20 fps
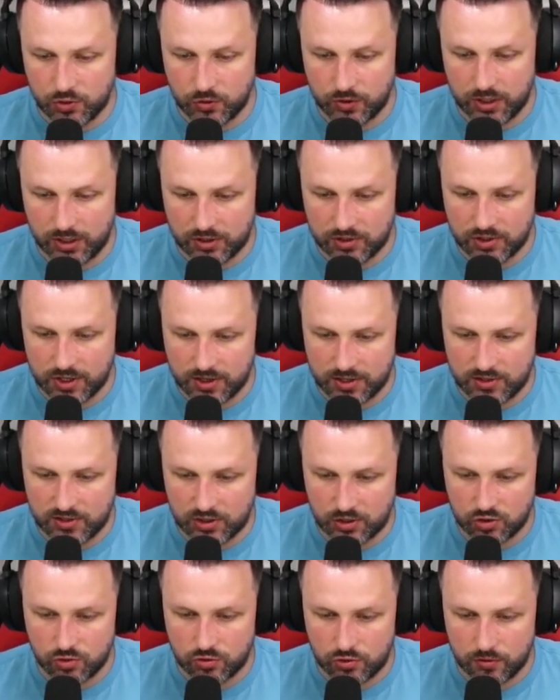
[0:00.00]
Look, you can see the
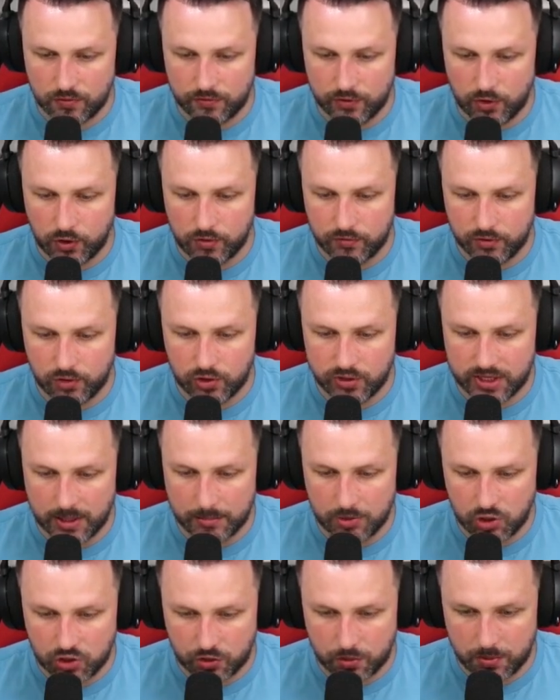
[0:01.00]
644
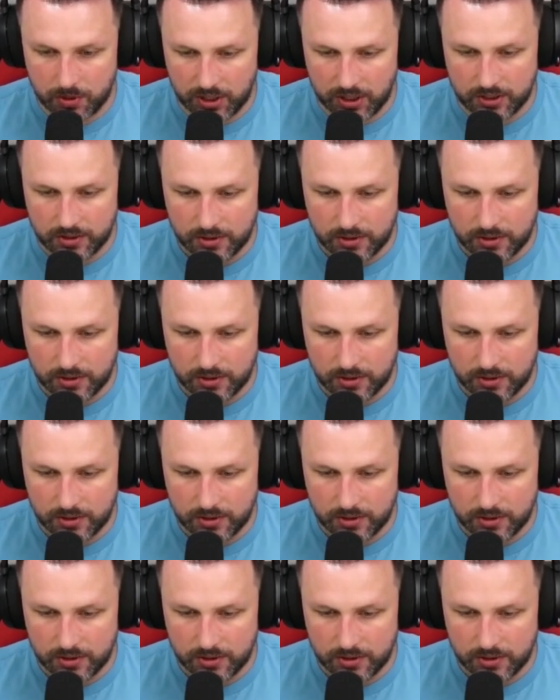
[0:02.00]
damage coming in.